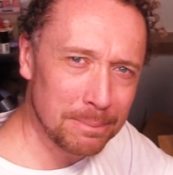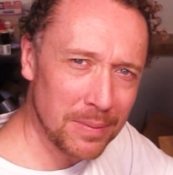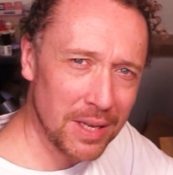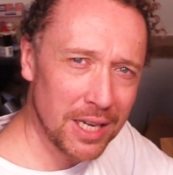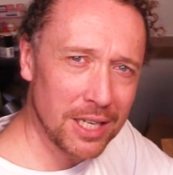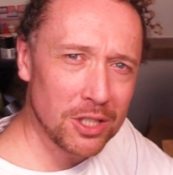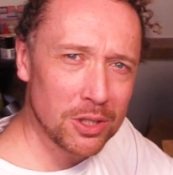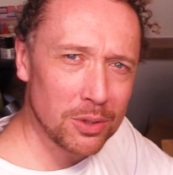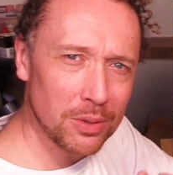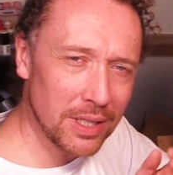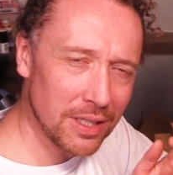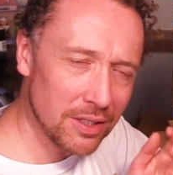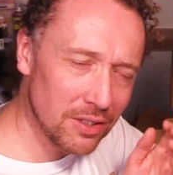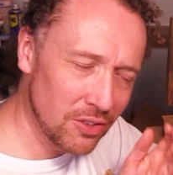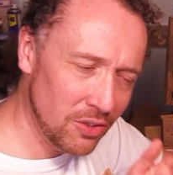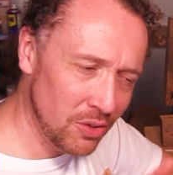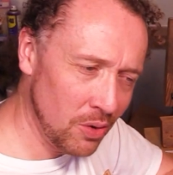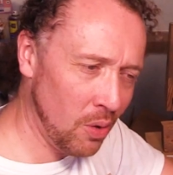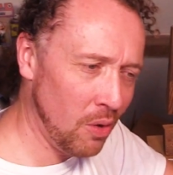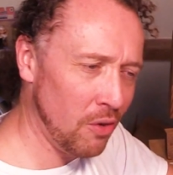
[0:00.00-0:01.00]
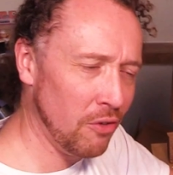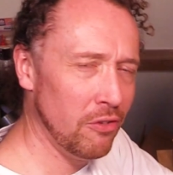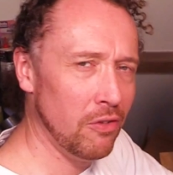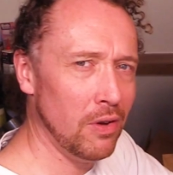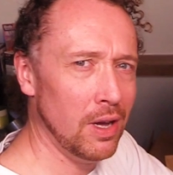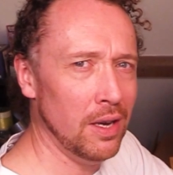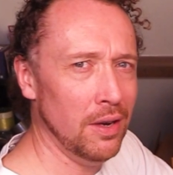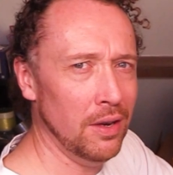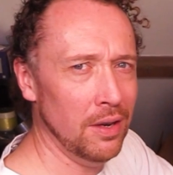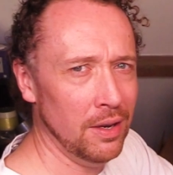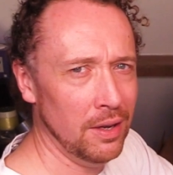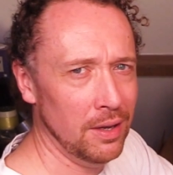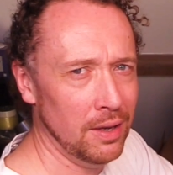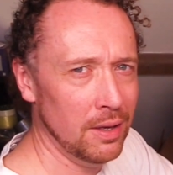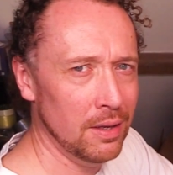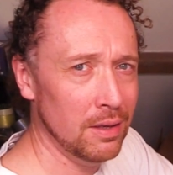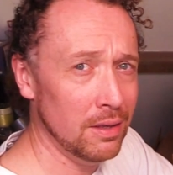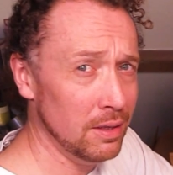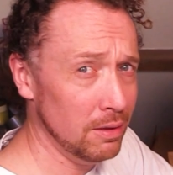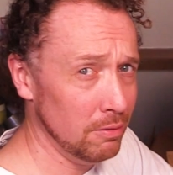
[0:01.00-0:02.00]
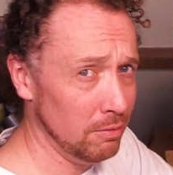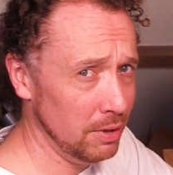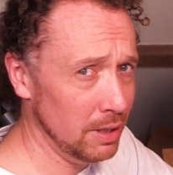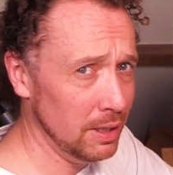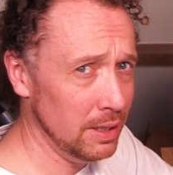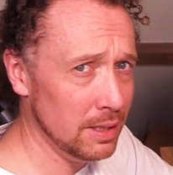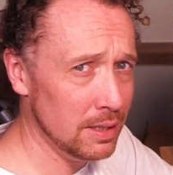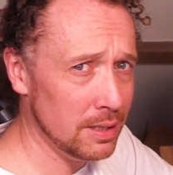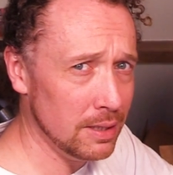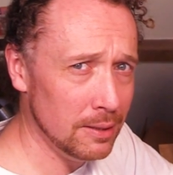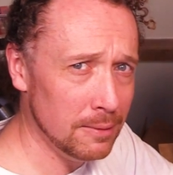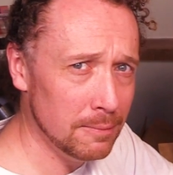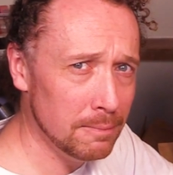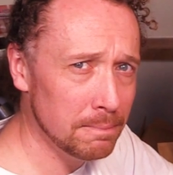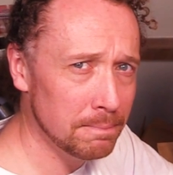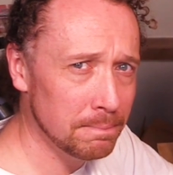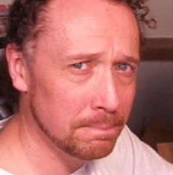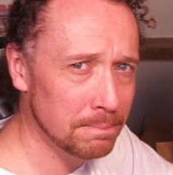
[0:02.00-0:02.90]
Injury is not fun. It really isn't.